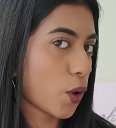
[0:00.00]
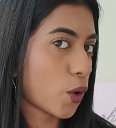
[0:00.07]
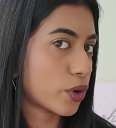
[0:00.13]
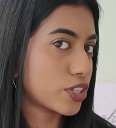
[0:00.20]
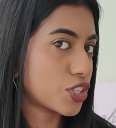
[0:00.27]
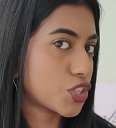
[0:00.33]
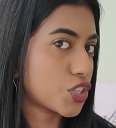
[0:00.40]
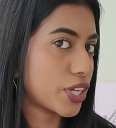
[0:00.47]

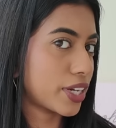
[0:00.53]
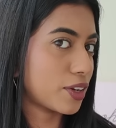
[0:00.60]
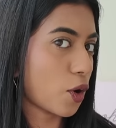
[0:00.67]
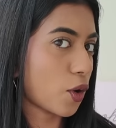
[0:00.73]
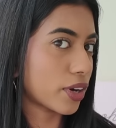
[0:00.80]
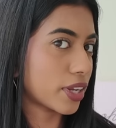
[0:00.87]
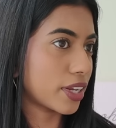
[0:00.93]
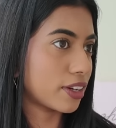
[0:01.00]
Orchid,
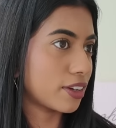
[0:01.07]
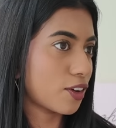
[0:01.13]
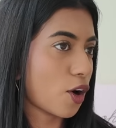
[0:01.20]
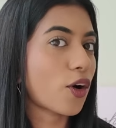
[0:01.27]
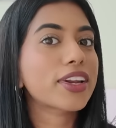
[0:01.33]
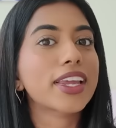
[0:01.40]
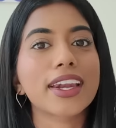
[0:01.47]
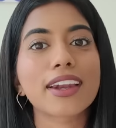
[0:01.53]
Orchid,
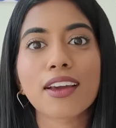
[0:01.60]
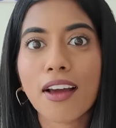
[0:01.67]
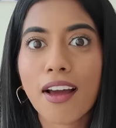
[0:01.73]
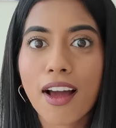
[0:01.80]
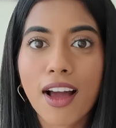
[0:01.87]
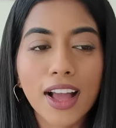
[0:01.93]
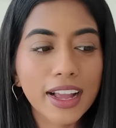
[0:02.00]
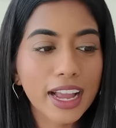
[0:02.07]
Orchid.
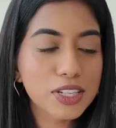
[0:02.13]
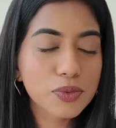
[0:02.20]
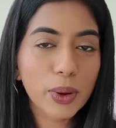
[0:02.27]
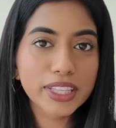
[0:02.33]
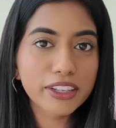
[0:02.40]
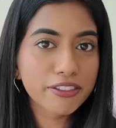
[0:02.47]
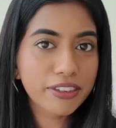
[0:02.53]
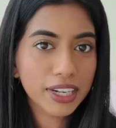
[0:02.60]
Guys,
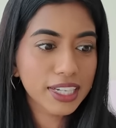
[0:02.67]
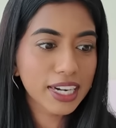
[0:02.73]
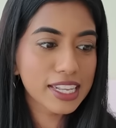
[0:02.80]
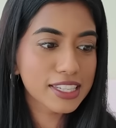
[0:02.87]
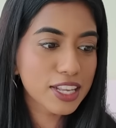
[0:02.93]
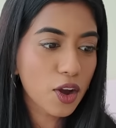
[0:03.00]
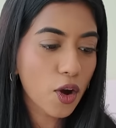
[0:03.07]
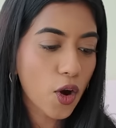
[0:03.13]
why the fuck did I
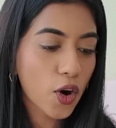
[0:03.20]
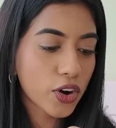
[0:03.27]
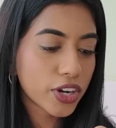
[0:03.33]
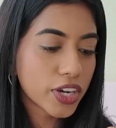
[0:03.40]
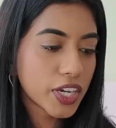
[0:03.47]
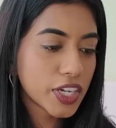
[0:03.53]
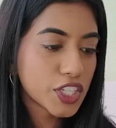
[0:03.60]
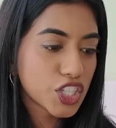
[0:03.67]
say
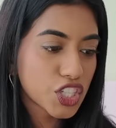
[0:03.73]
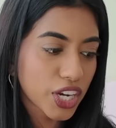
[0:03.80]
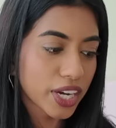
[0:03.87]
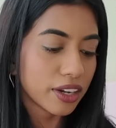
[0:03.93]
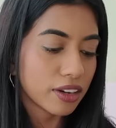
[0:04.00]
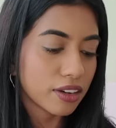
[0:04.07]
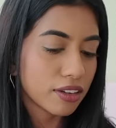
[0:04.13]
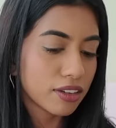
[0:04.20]
Orchid?